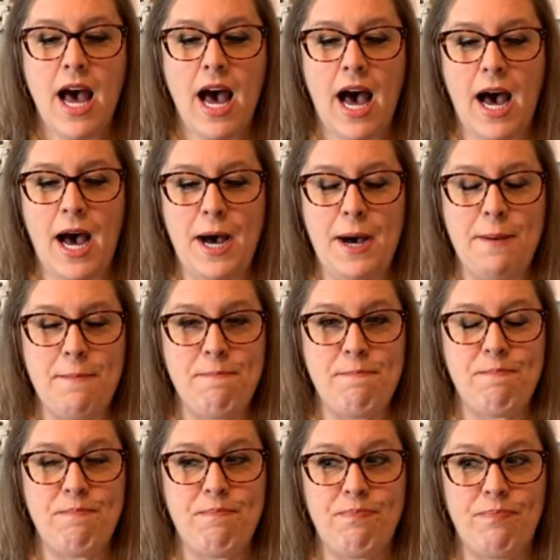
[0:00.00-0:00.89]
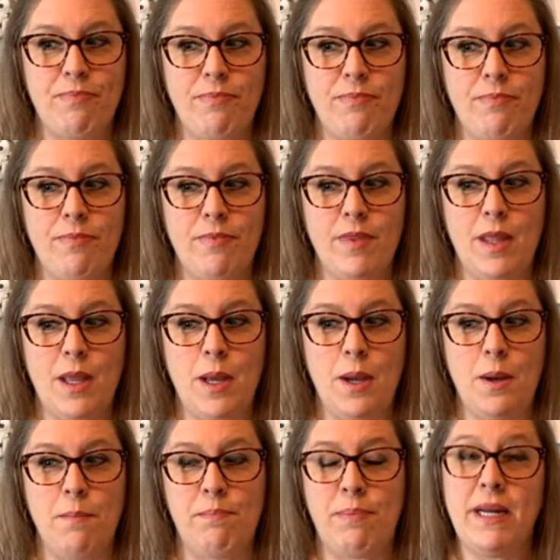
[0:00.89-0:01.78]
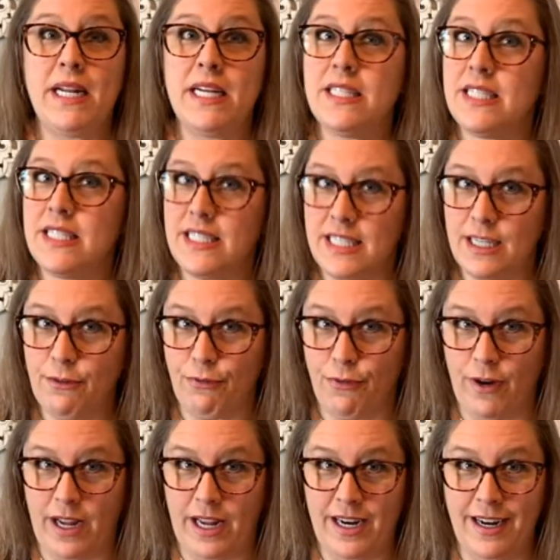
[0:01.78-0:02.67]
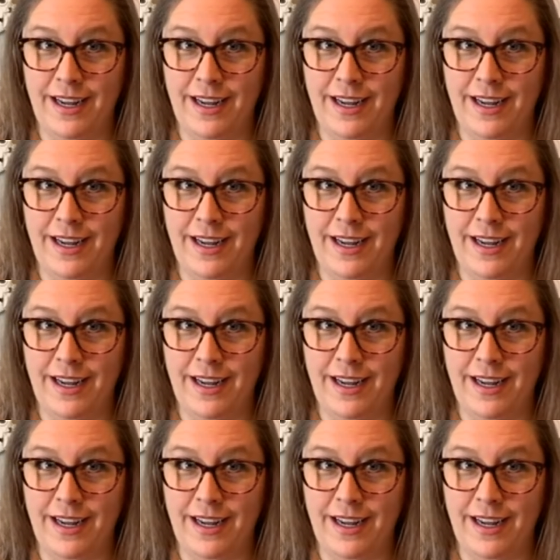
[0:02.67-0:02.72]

Um, but it's different.